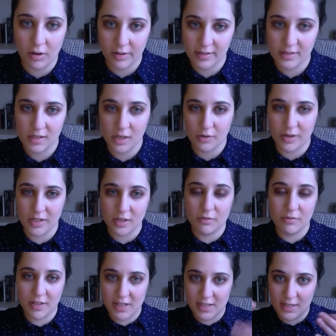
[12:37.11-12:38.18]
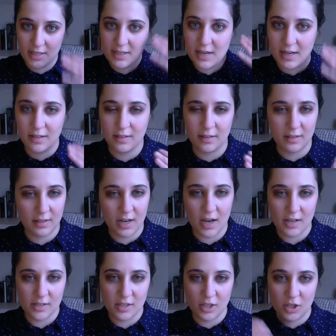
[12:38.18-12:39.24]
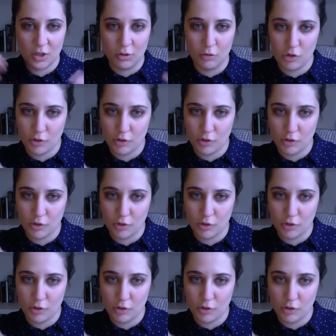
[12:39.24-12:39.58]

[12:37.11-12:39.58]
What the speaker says: so I don't really need anything that adds a huge